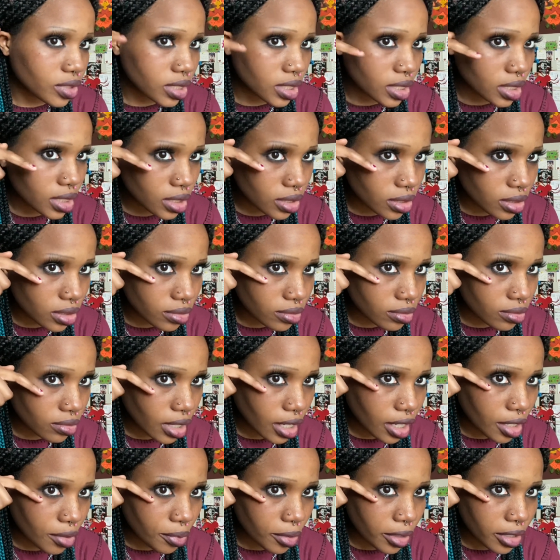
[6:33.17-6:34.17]
the
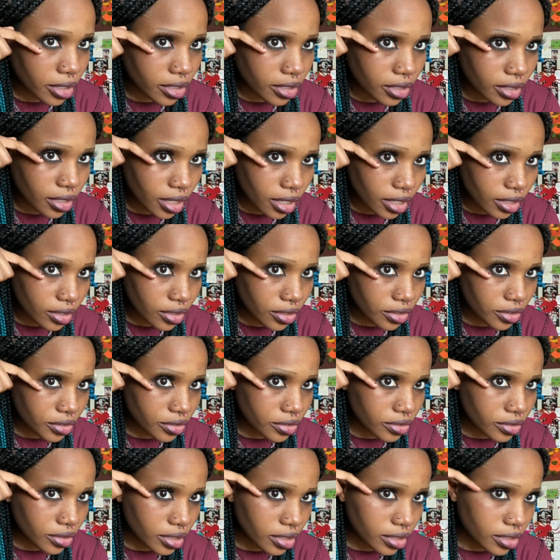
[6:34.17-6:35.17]
eye
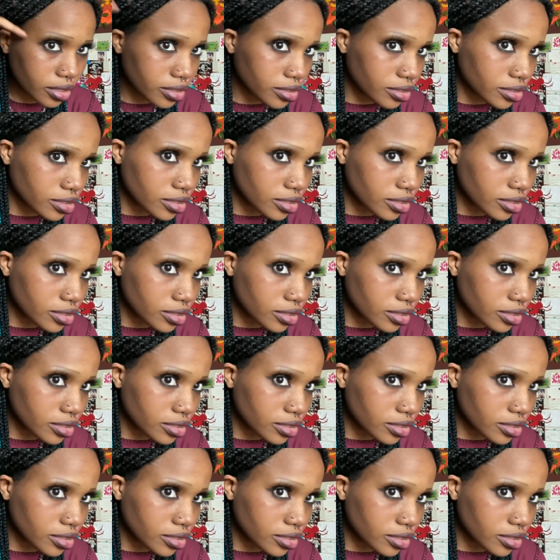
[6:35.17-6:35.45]
eyeliner, like